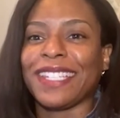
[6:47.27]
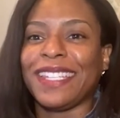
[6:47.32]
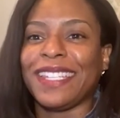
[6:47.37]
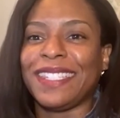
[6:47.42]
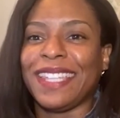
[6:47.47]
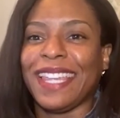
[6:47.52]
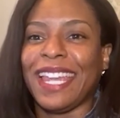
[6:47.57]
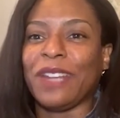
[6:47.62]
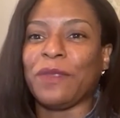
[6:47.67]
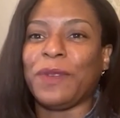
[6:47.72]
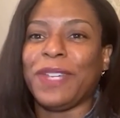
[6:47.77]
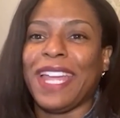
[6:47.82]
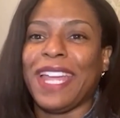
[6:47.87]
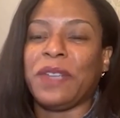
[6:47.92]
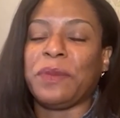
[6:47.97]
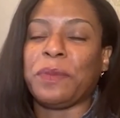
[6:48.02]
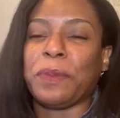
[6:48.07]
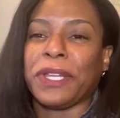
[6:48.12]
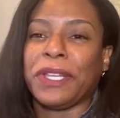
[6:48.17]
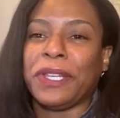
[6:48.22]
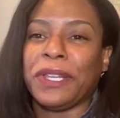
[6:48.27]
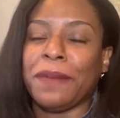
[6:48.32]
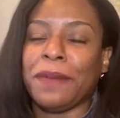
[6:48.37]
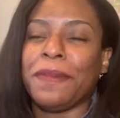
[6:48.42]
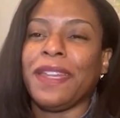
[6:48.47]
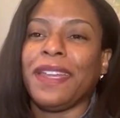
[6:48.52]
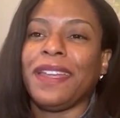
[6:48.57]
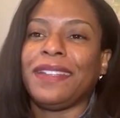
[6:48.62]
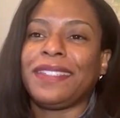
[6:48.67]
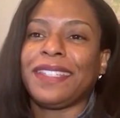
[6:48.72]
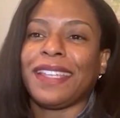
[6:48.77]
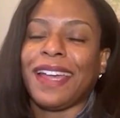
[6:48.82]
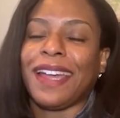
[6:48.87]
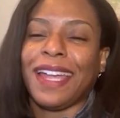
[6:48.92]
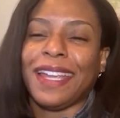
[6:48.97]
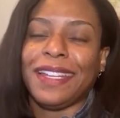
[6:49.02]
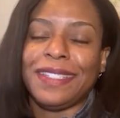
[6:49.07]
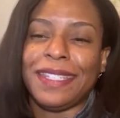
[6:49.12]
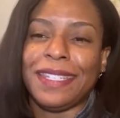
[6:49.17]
As I said, we had procurement,